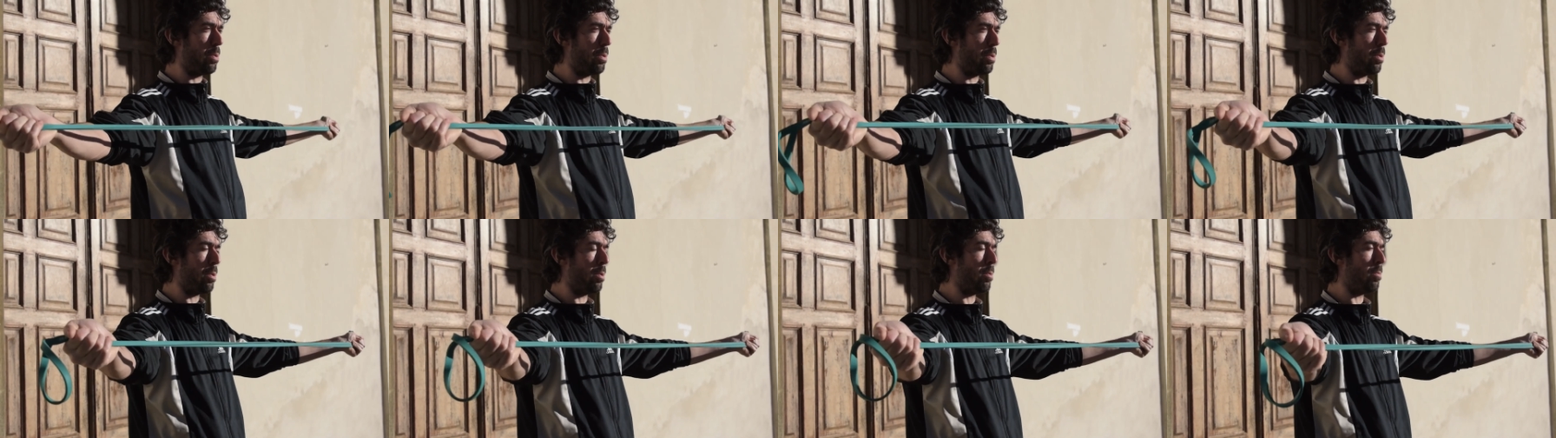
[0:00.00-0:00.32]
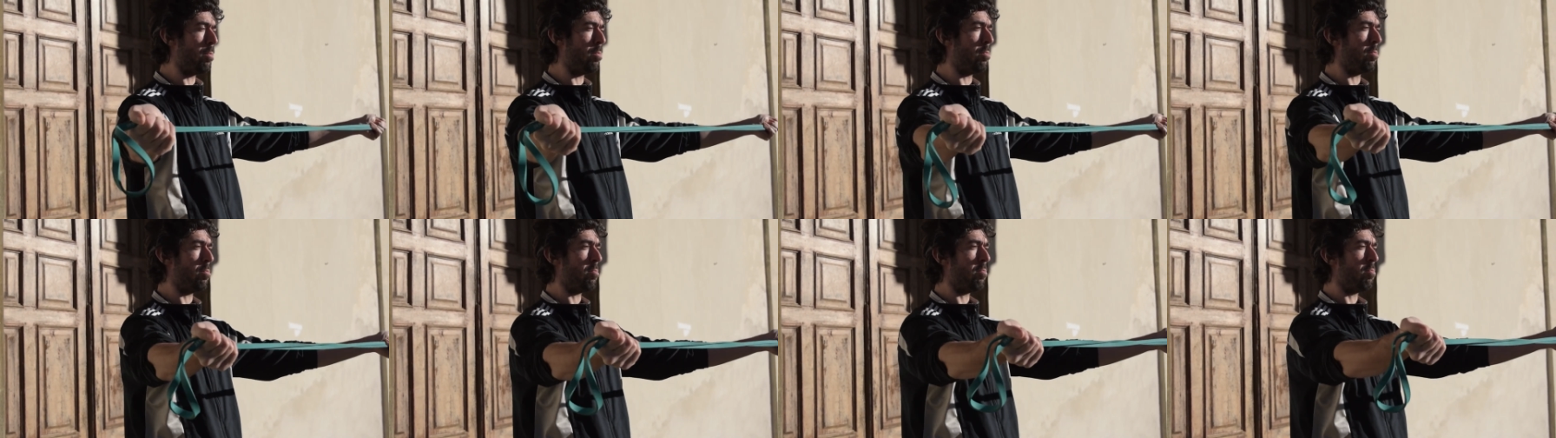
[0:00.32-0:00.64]

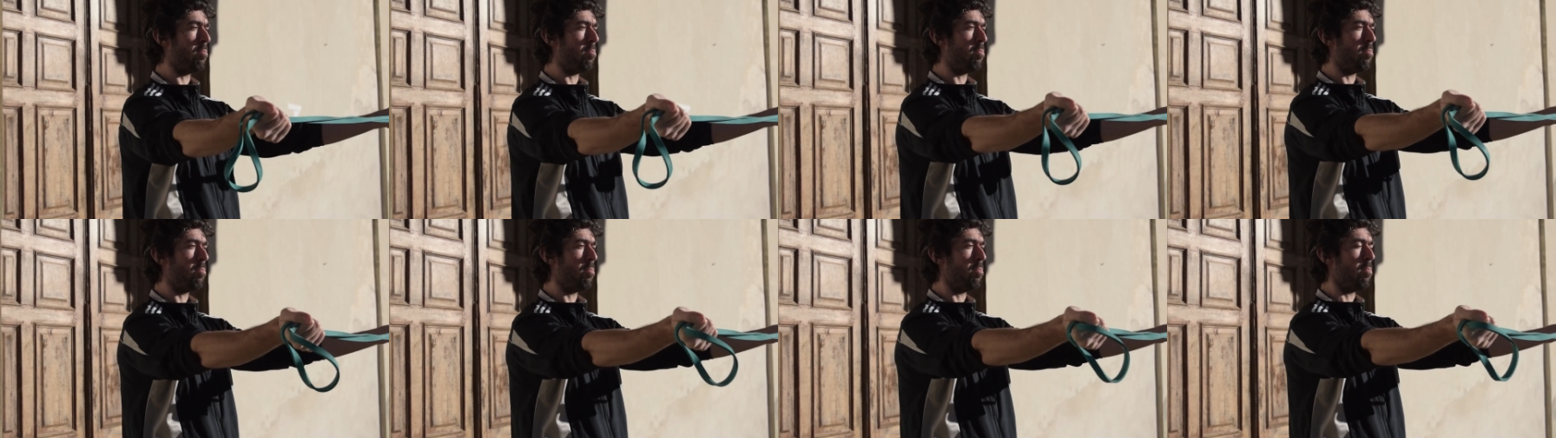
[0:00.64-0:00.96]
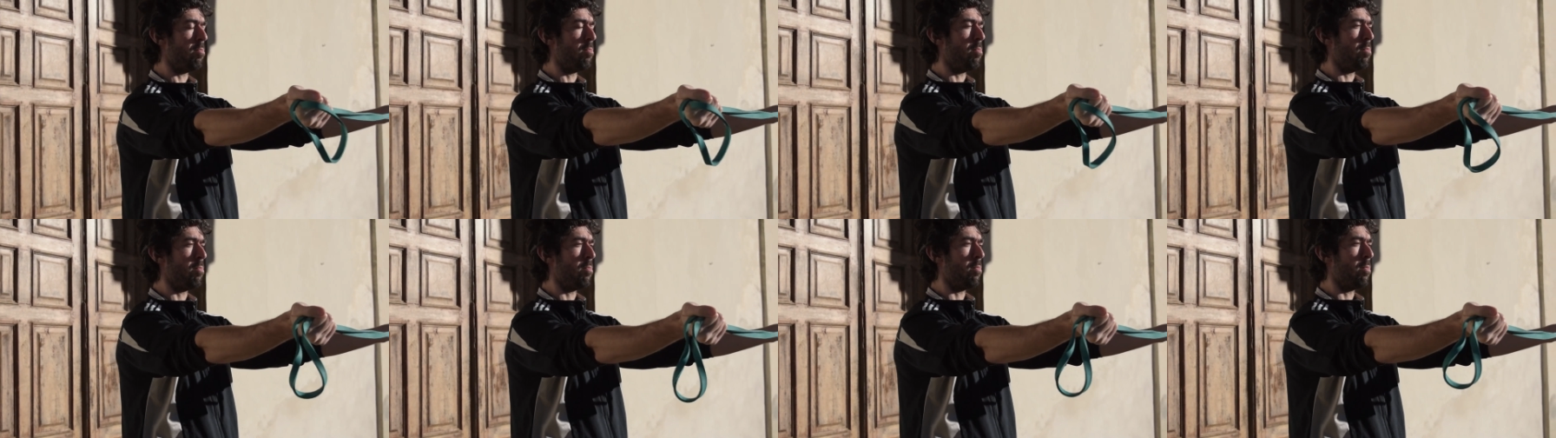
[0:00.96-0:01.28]
depending from your
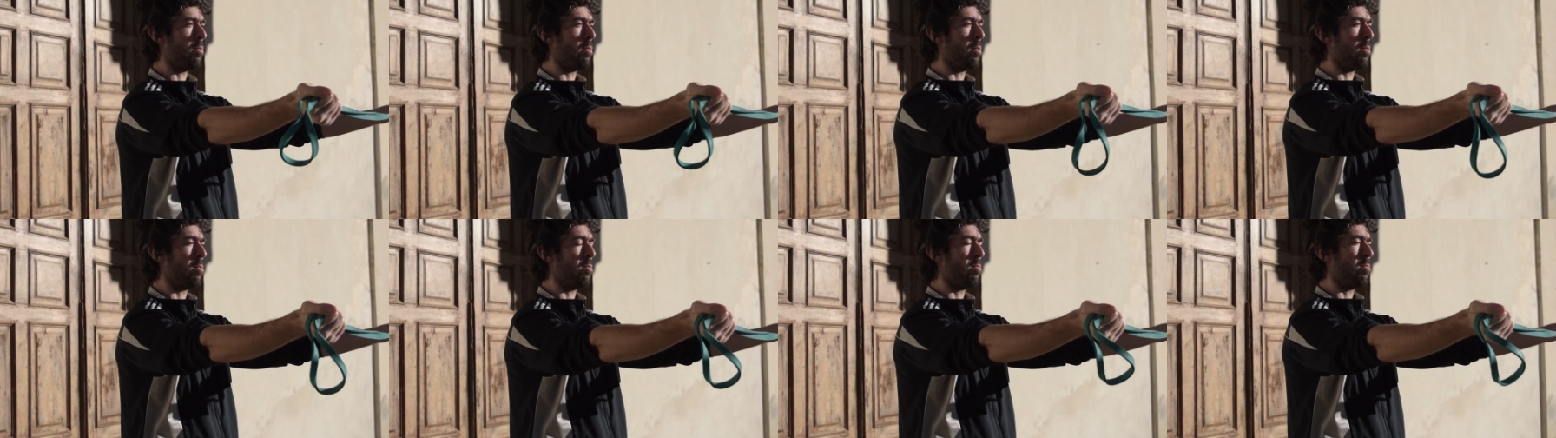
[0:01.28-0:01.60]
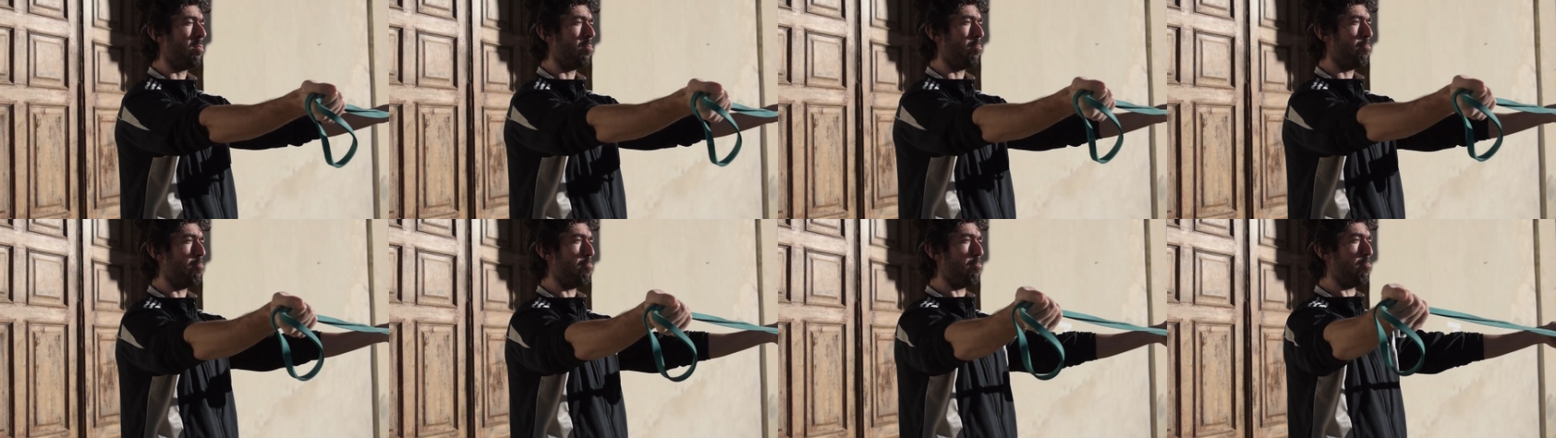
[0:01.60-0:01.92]
strength
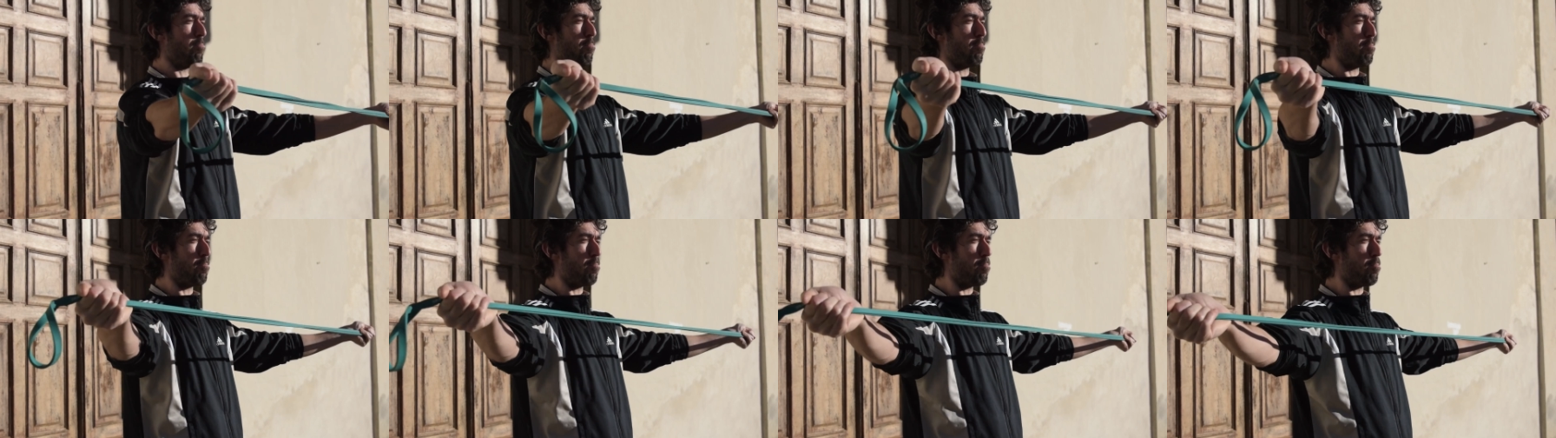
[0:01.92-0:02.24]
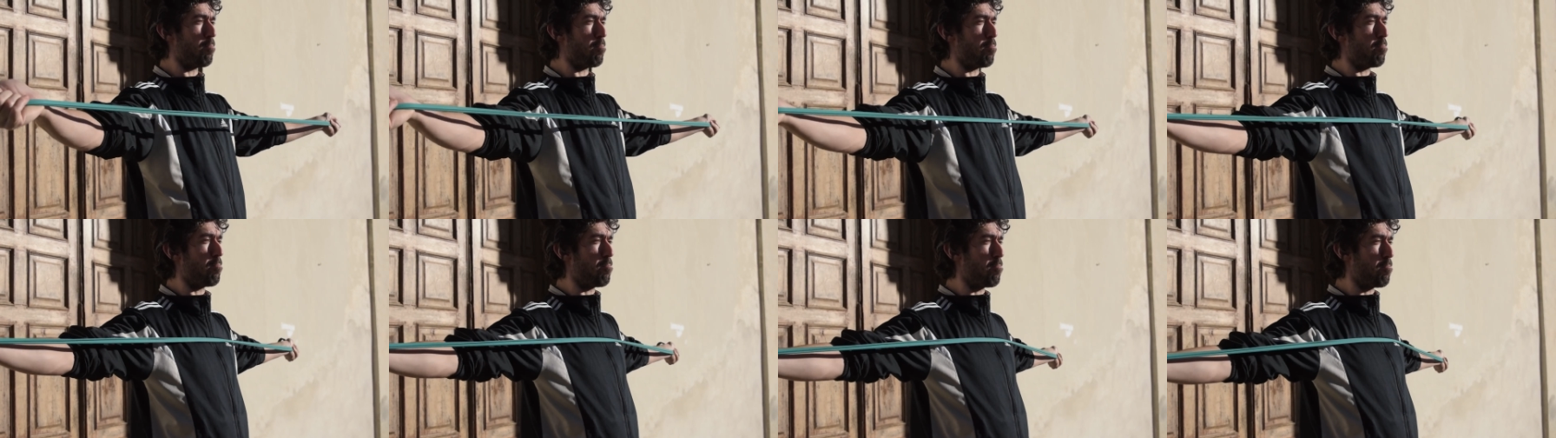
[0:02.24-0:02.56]
and your
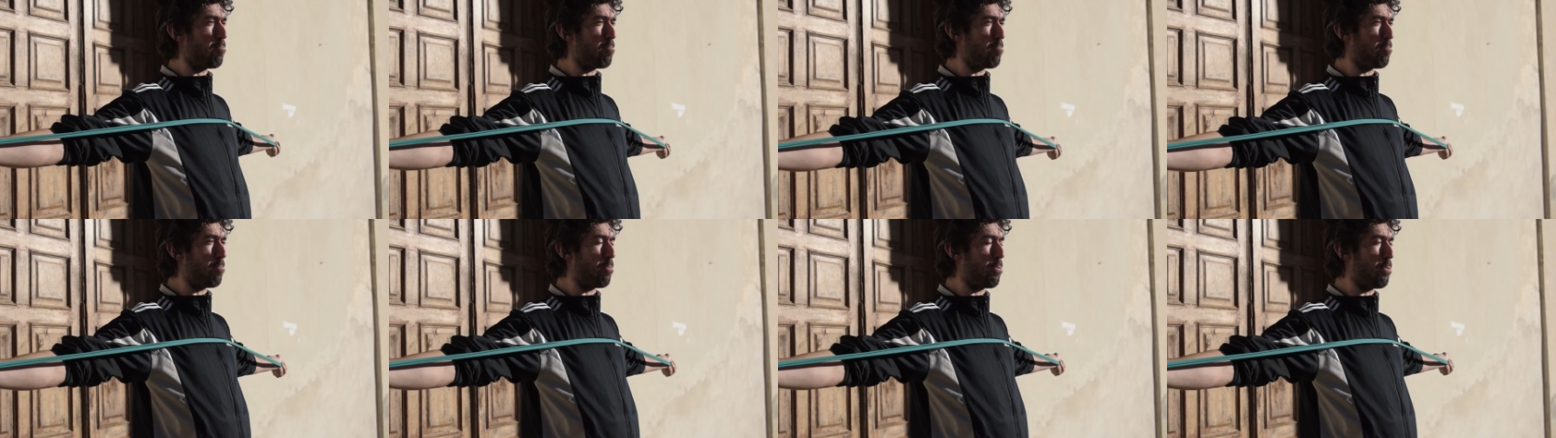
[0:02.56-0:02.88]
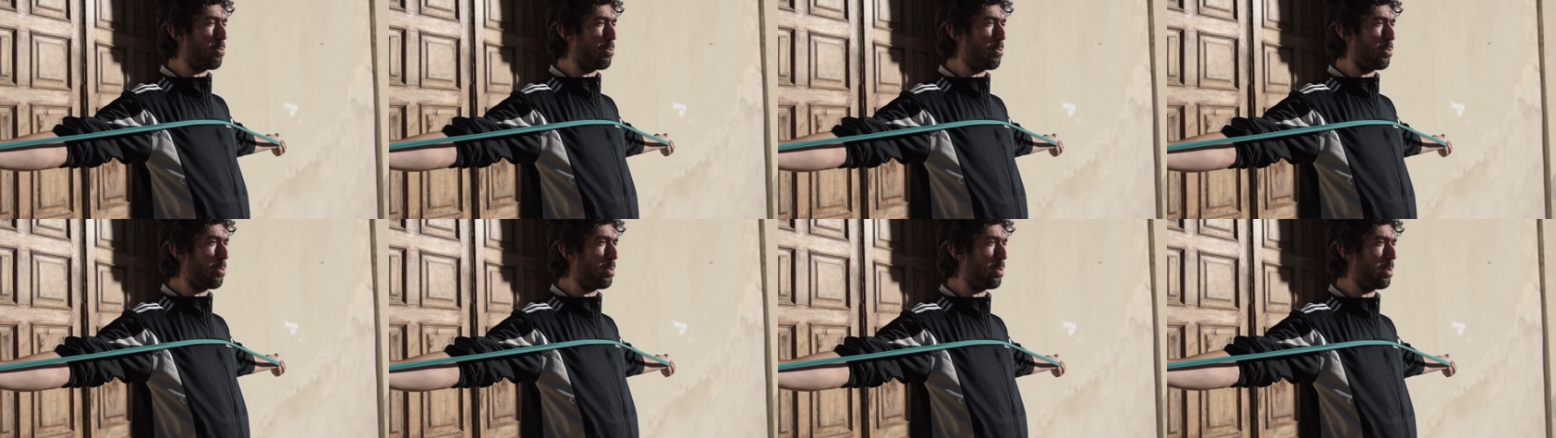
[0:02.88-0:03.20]
elastic band, of
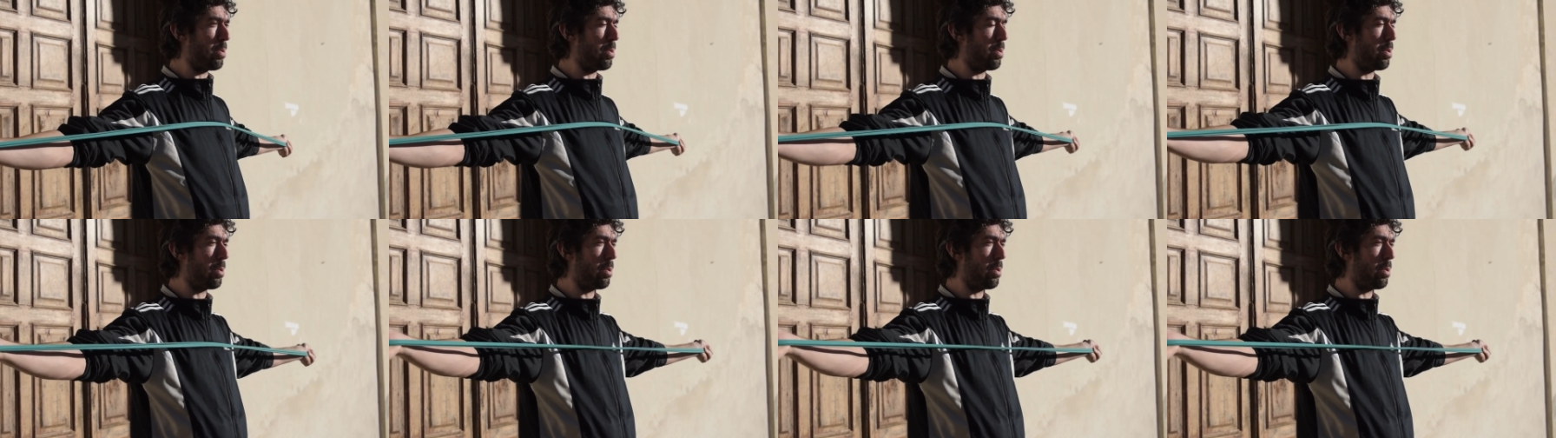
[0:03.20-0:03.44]
course.